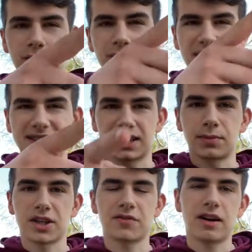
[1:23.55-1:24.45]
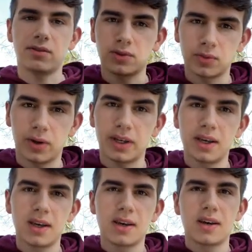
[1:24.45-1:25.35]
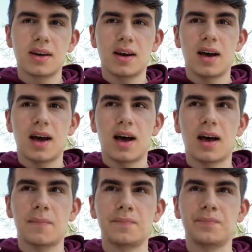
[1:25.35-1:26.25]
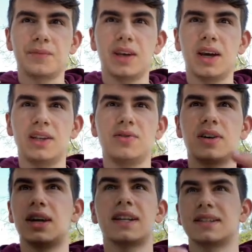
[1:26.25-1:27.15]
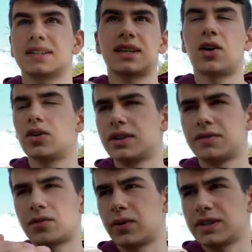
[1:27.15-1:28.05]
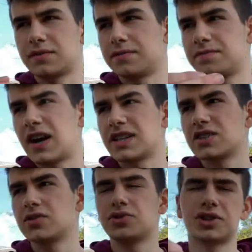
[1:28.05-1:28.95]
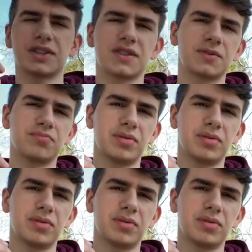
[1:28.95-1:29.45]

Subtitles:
would make 6 minus 5 equals 1. And you can get into like all the different ways to find solutions,